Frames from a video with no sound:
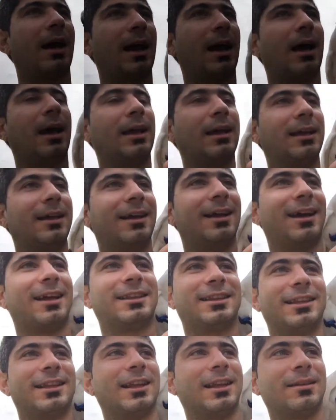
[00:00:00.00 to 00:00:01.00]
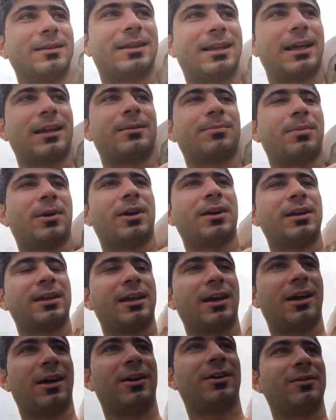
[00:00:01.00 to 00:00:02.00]
I, I didn't take Barney
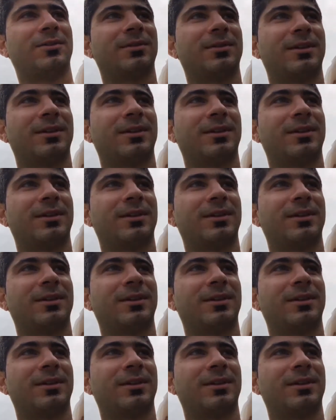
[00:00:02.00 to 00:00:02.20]
out.